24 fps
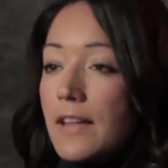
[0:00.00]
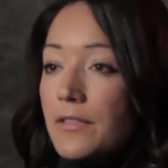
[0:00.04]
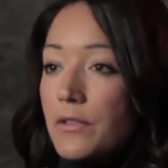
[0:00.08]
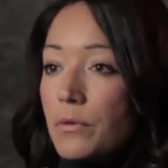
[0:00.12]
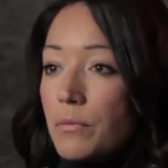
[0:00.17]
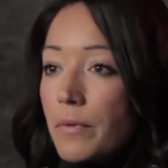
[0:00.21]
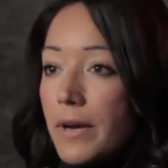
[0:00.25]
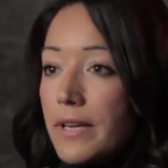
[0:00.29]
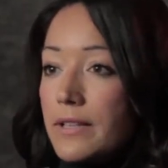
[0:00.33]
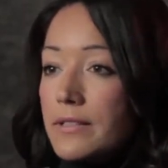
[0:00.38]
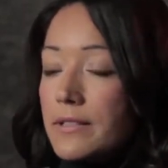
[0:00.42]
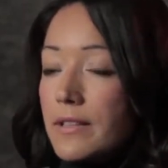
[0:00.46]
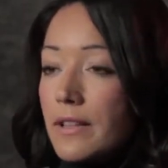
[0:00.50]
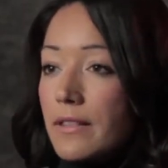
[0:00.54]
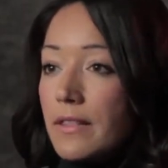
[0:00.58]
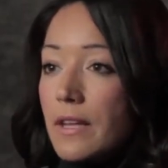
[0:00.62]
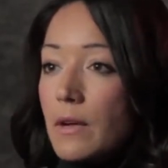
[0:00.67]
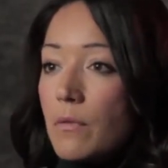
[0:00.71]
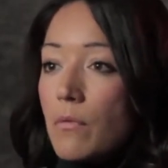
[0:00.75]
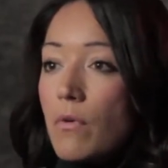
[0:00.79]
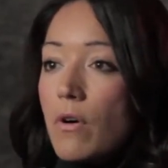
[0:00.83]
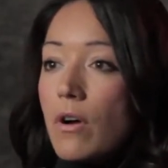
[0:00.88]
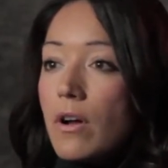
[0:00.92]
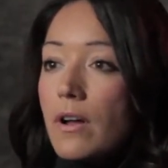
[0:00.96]
at the rates that
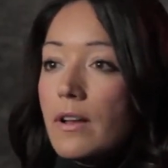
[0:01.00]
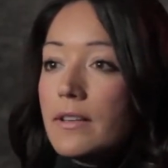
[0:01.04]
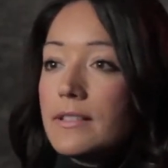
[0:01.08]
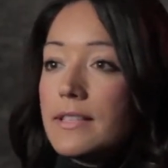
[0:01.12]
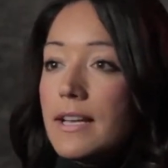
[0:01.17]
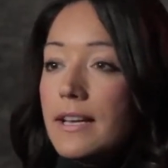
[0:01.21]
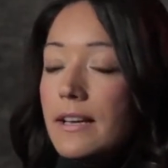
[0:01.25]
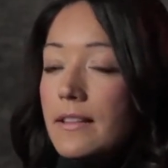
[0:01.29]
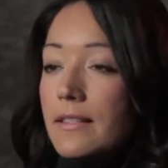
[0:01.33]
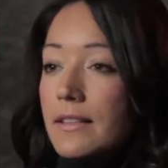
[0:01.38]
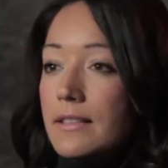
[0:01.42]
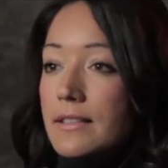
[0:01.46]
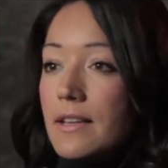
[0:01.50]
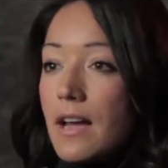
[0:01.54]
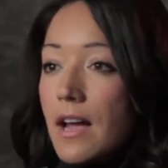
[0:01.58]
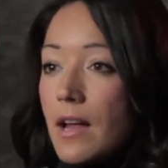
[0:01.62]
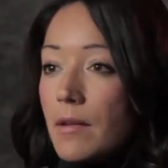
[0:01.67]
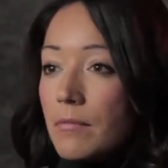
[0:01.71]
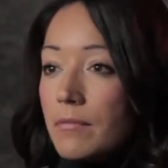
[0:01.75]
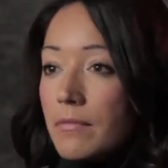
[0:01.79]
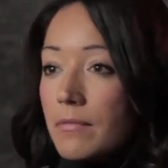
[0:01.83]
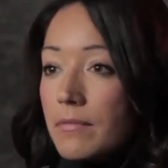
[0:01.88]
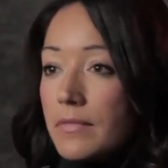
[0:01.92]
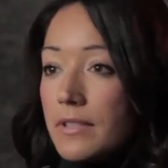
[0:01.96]
they want and in
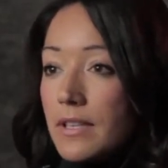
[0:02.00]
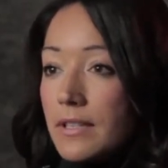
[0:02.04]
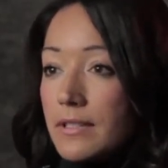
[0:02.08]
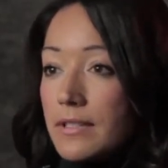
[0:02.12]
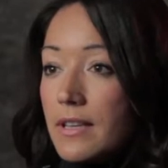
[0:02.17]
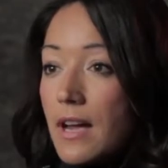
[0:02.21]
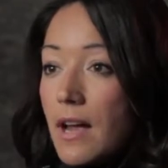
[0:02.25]
the